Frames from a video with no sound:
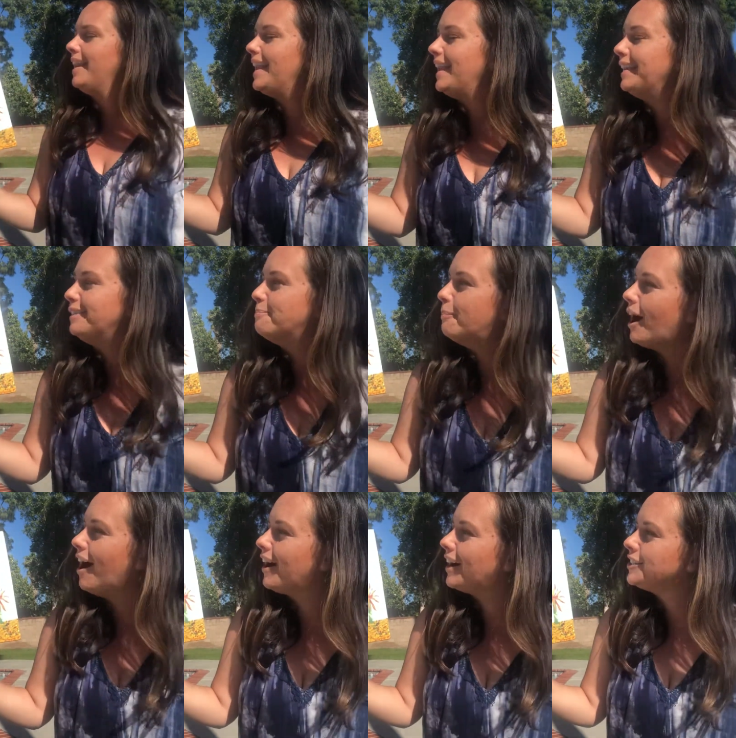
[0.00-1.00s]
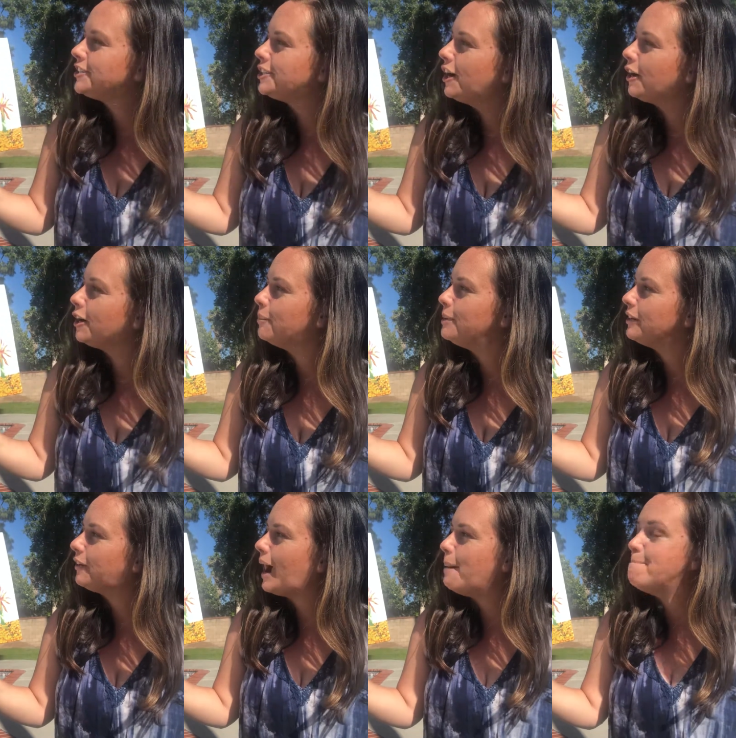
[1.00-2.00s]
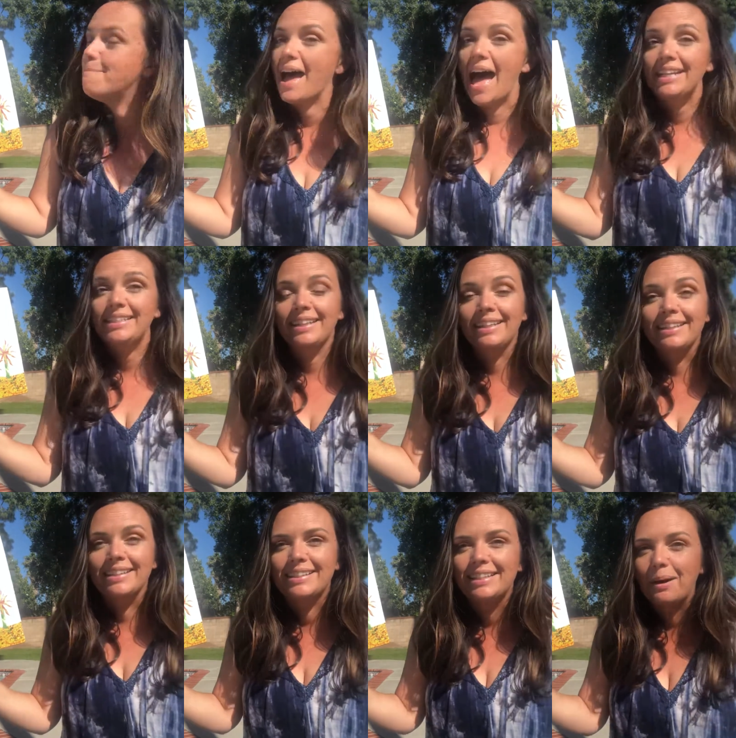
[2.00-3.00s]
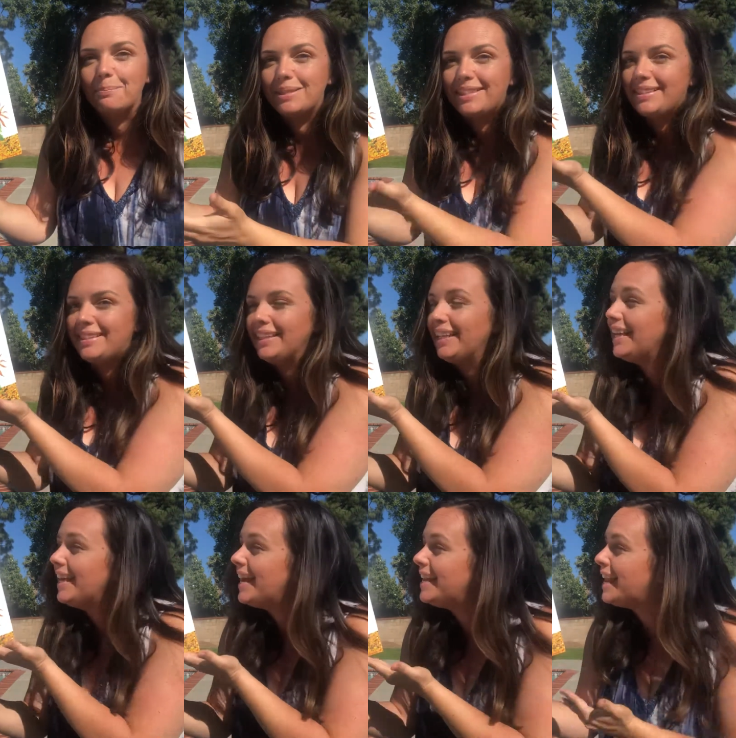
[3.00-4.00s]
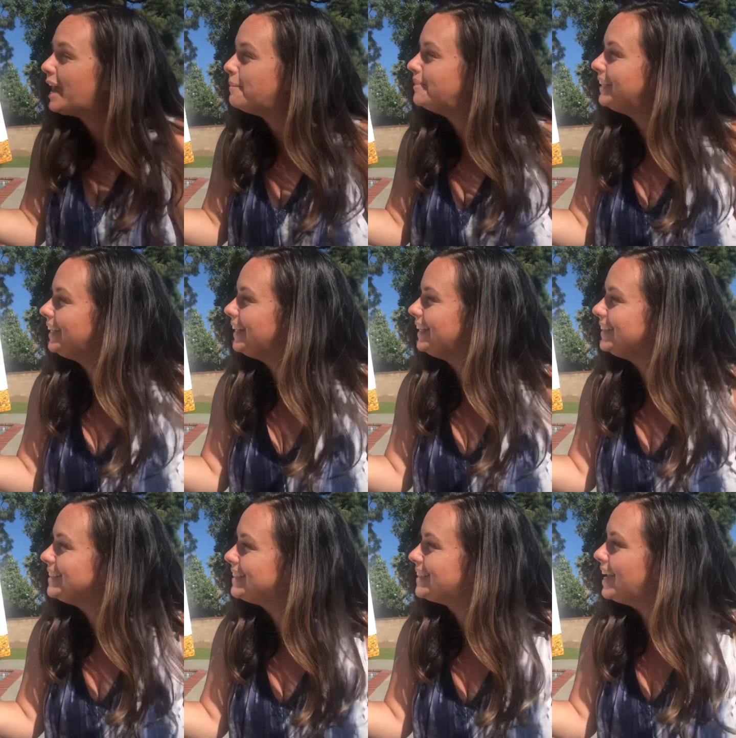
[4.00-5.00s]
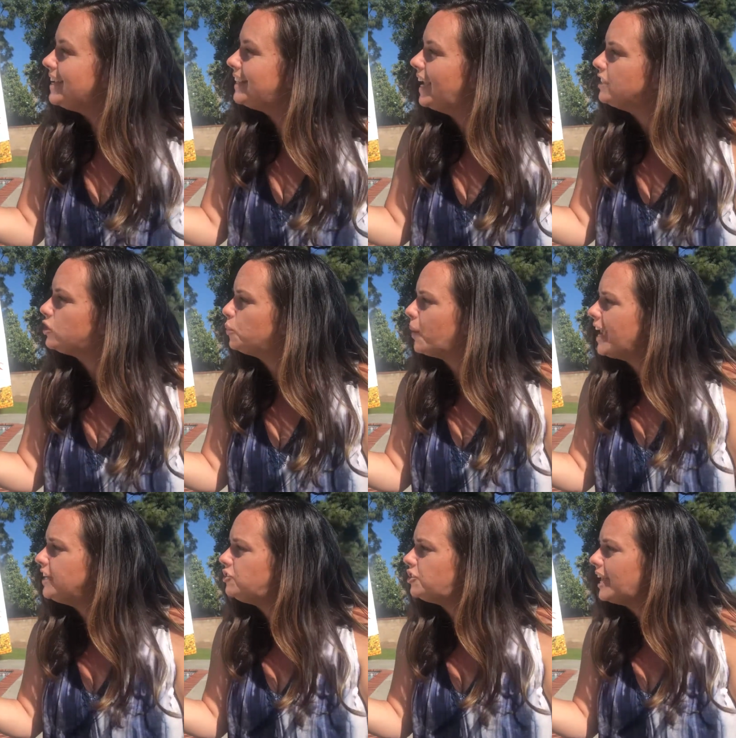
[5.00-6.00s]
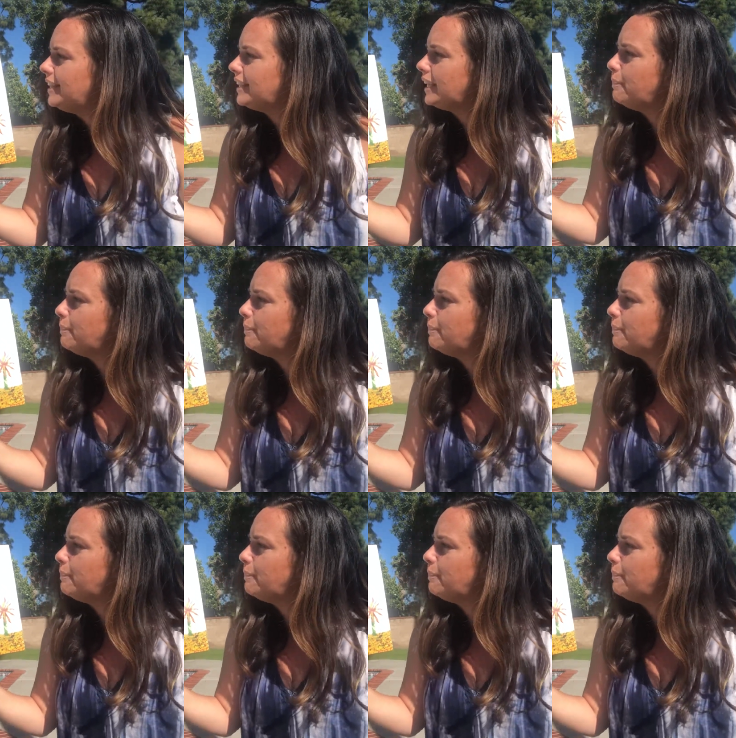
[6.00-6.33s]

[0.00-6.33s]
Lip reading: In March, Hermit Crab met some sea anemones. They swayed gently